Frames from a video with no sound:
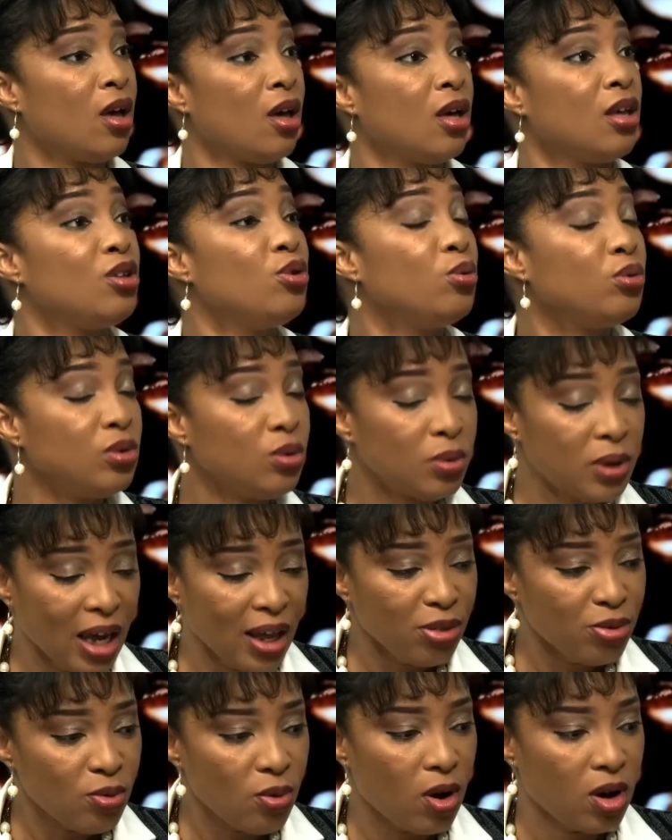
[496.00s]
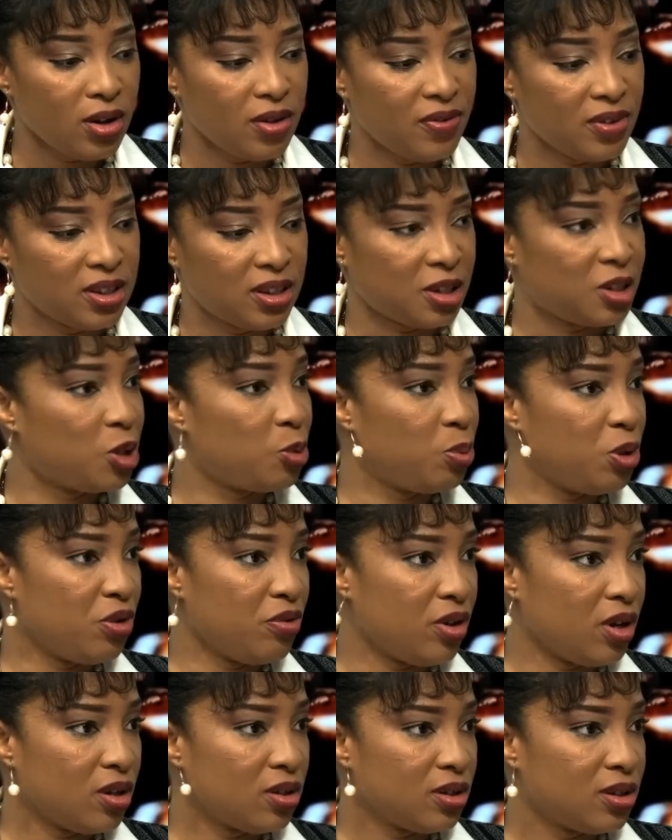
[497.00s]
you get through all of this
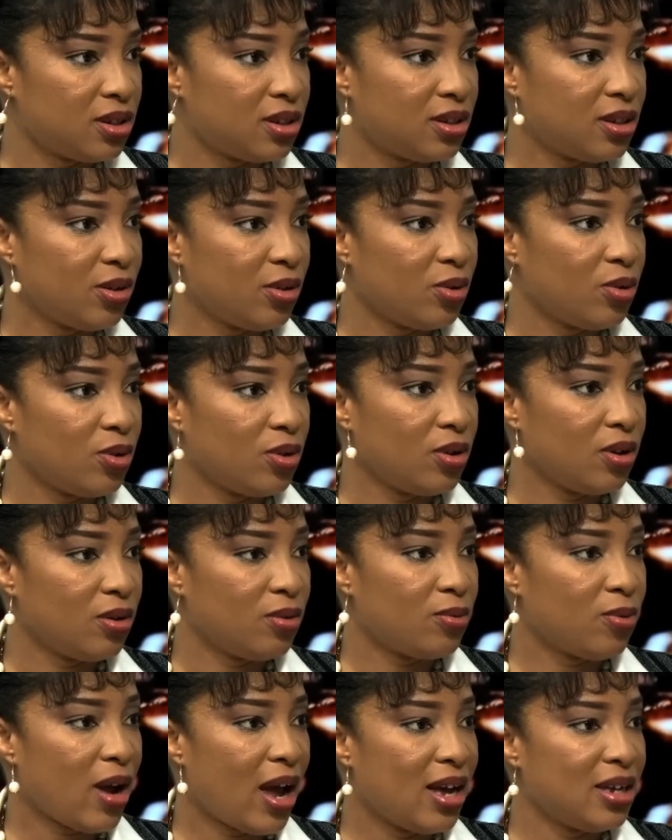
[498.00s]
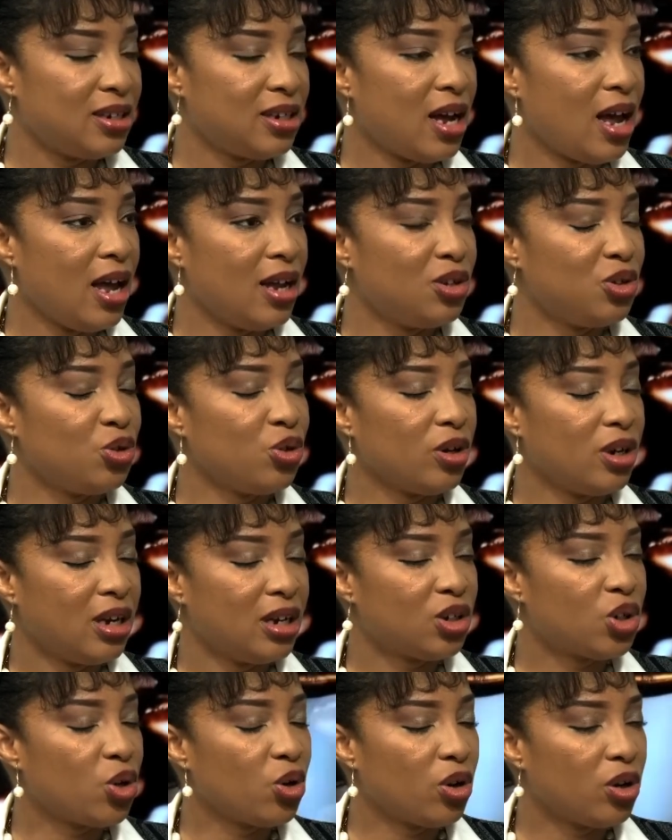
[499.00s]
experience, right? And you're
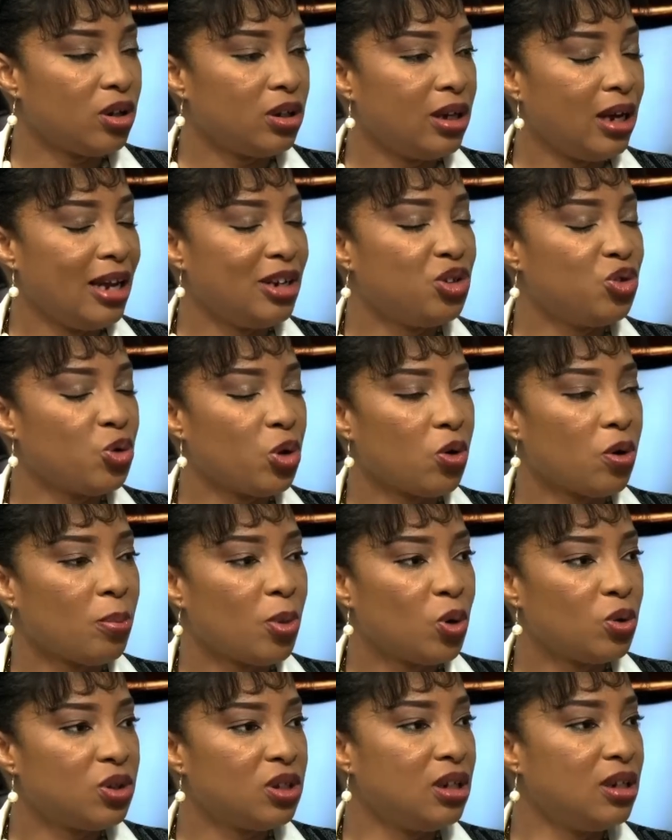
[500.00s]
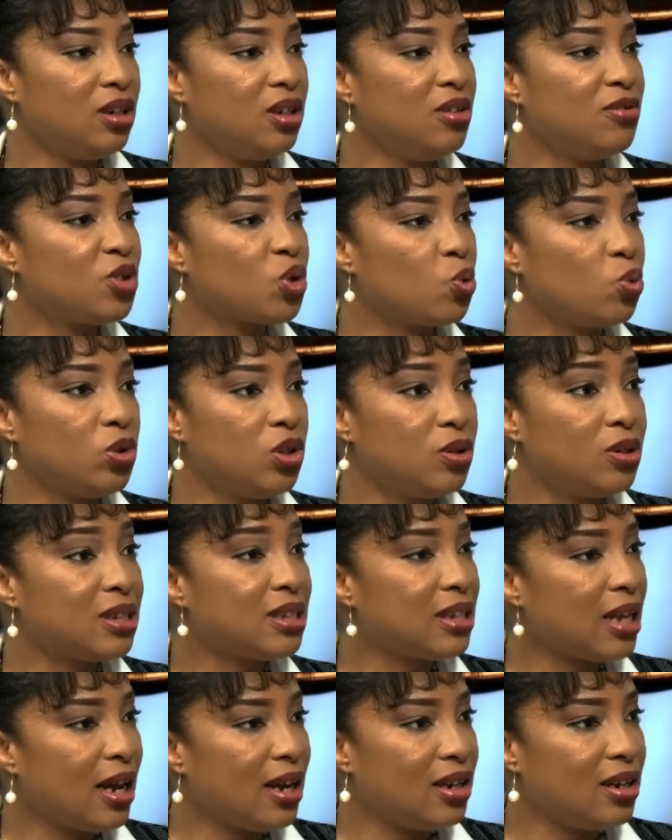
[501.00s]
head girl, and you're about to leave school. You
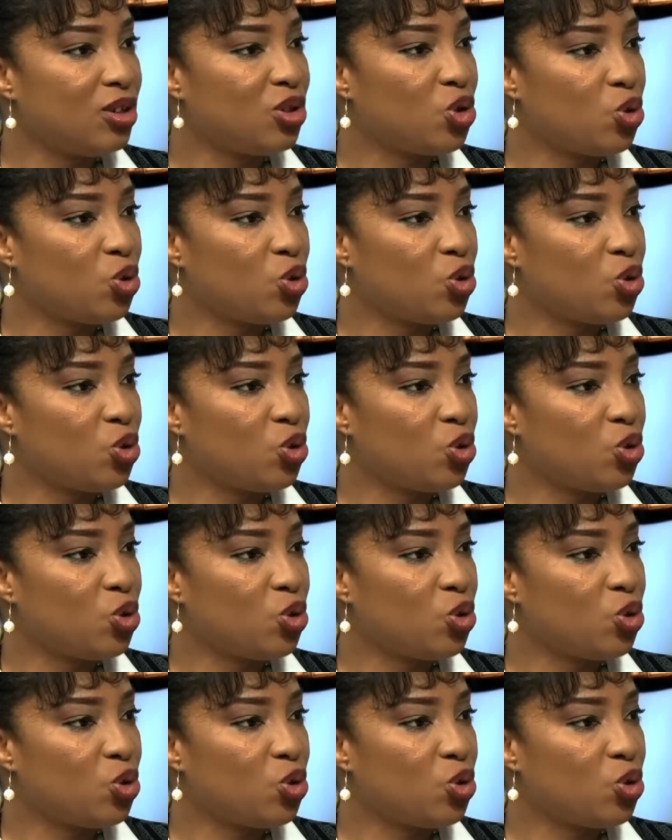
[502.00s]
decided